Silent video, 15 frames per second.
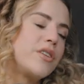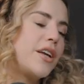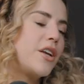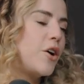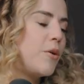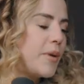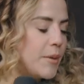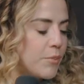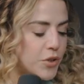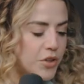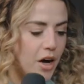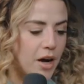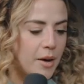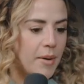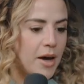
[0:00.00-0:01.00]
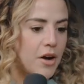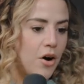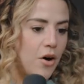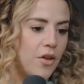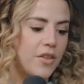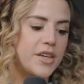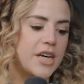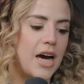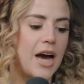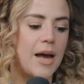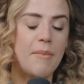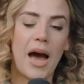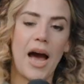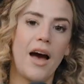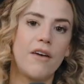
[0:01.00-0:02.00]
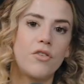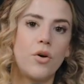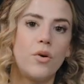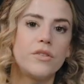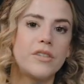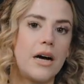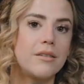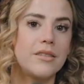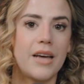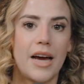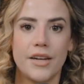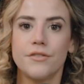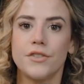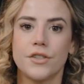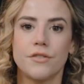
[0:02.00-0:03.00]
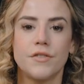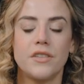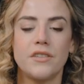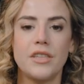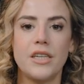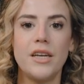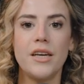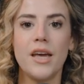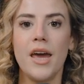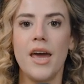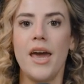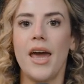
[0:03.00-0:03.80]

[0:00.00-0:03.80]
I know people talk about it all the time, have goals outside of your physique.